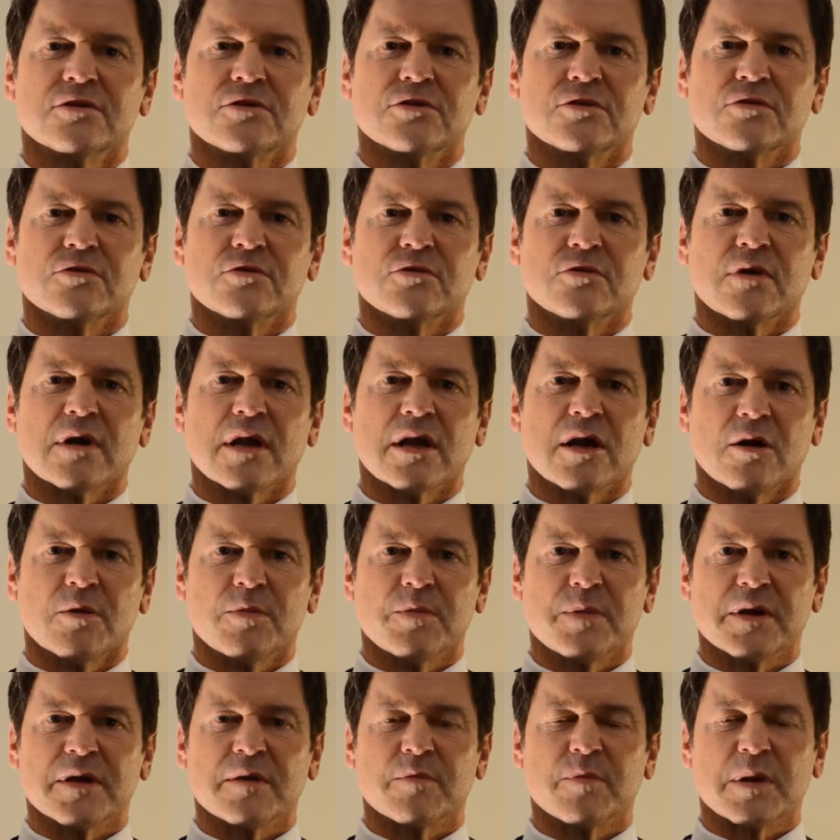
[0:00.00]
to
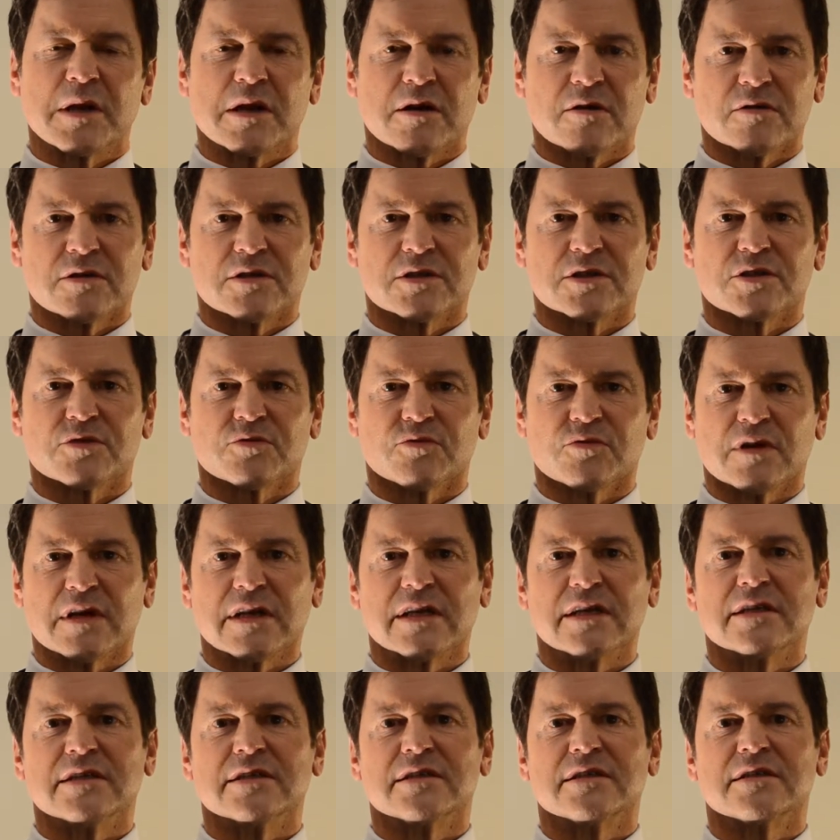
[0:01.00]
helping parents
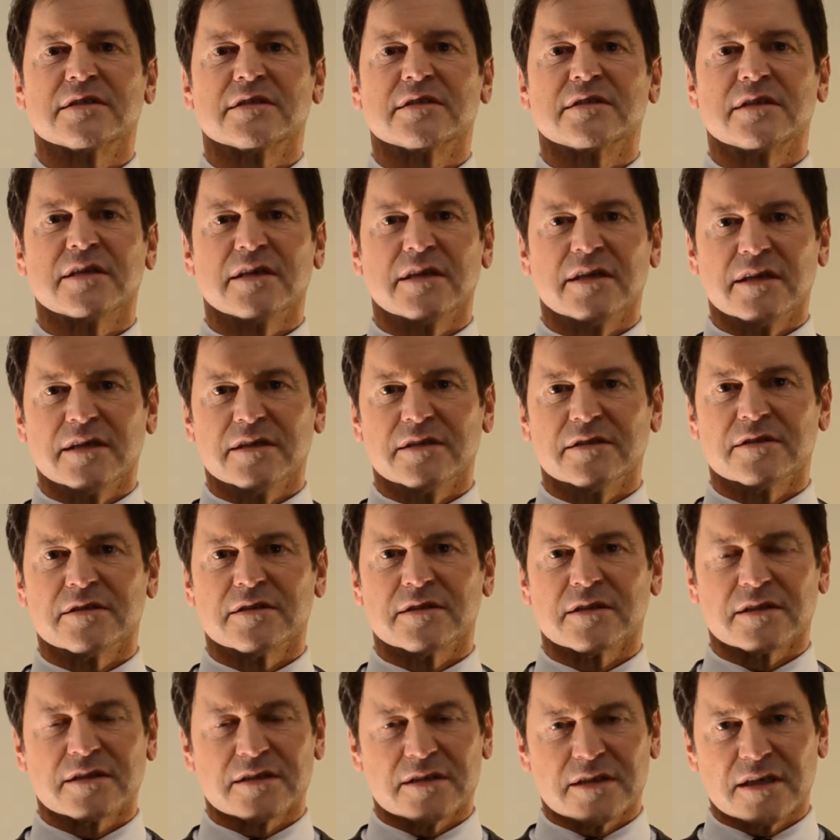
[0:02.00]
raise teens
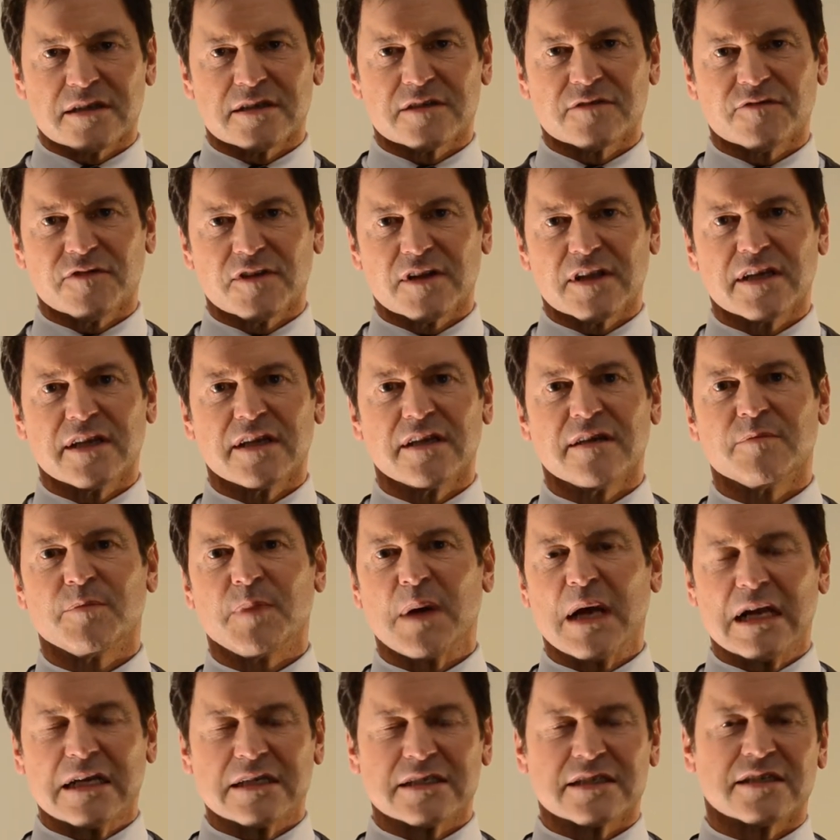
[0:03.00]
successfully,
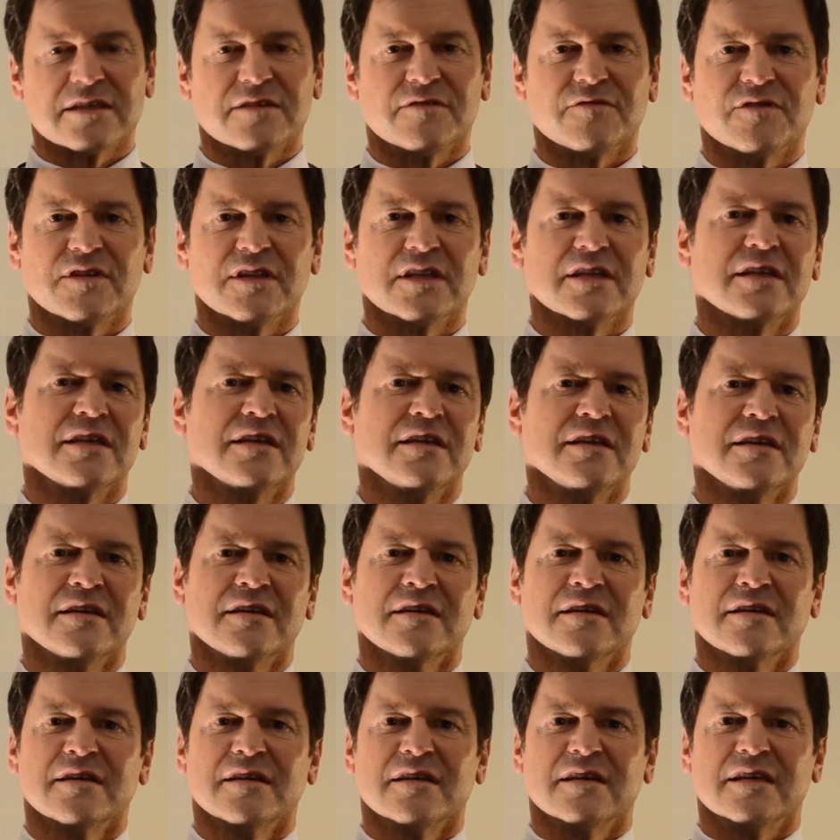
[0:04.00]
positively,
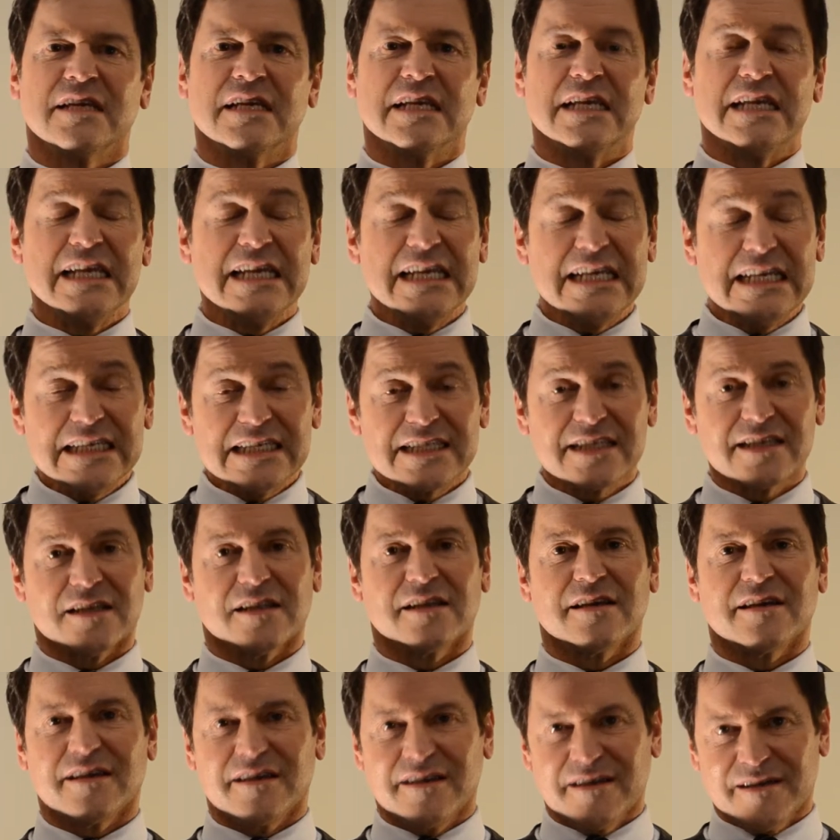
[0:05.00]

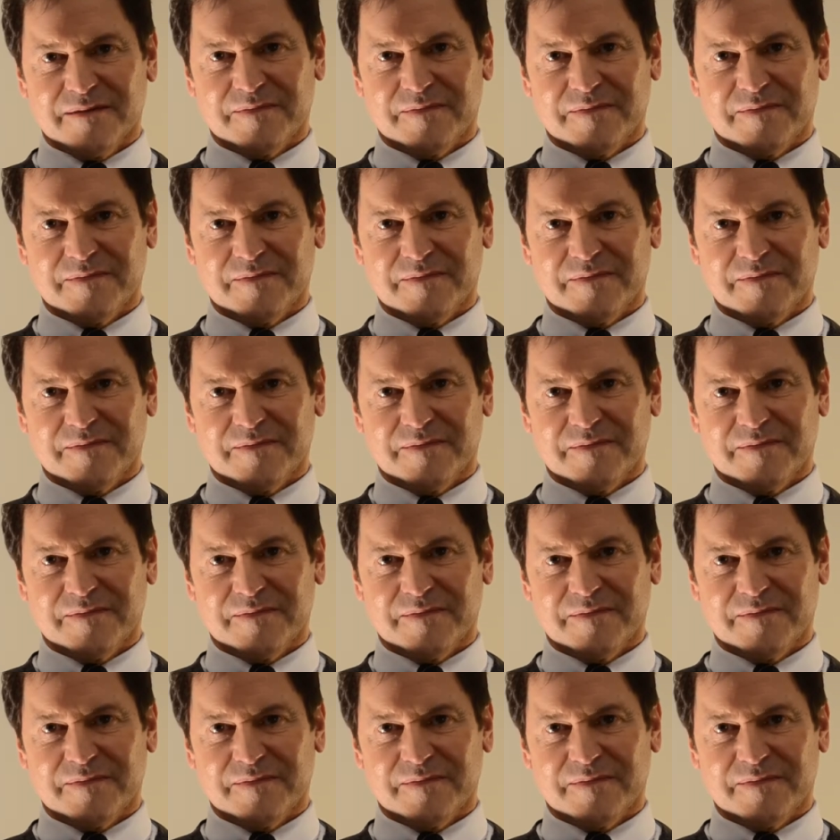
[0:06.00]
easily,